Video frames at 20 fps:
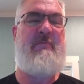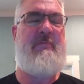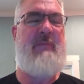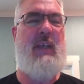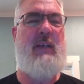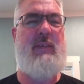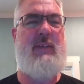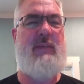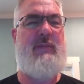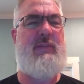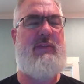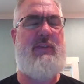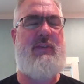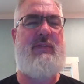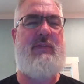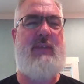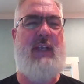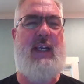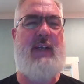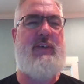
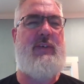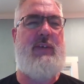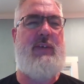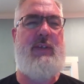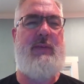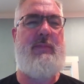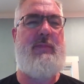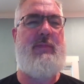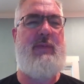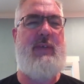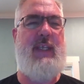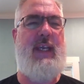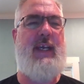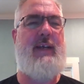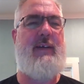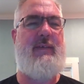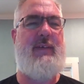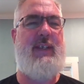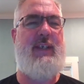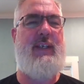It's actually,
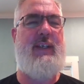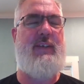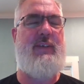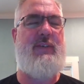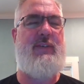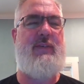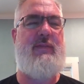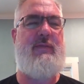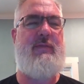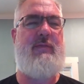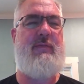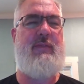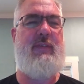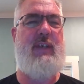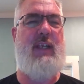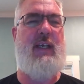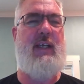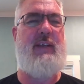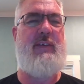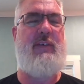yeah, it is.
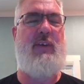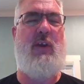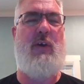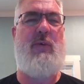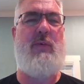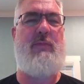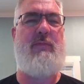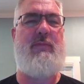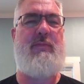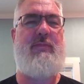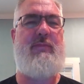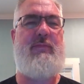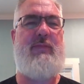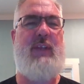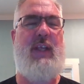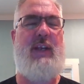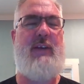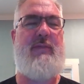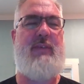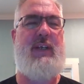Not no
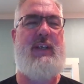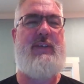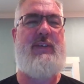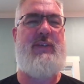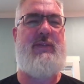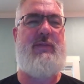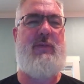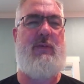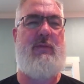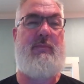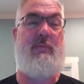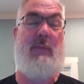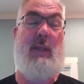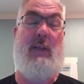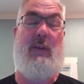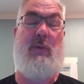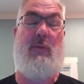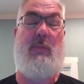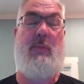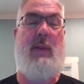None of us, or I
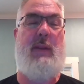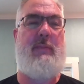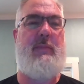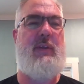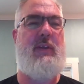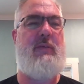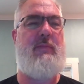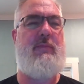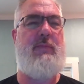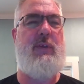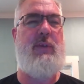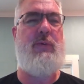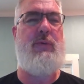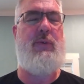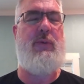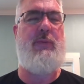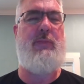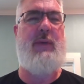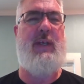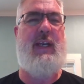don't know, maybe you
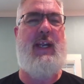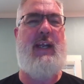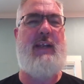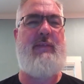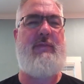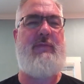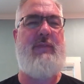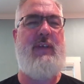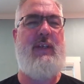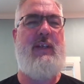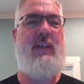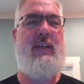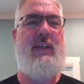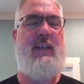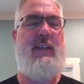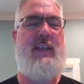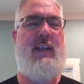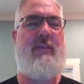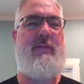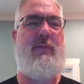do, but I
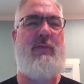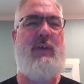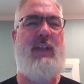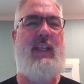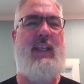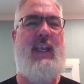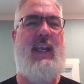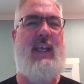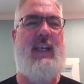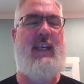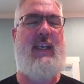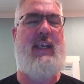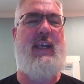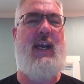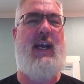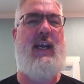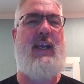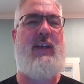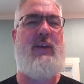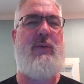never really had a
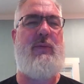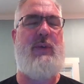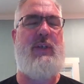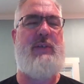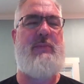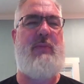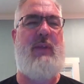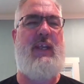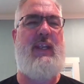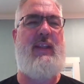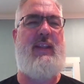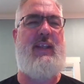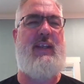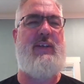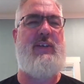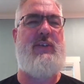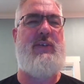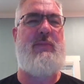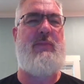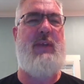guide who explained
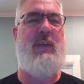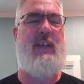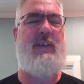things to me.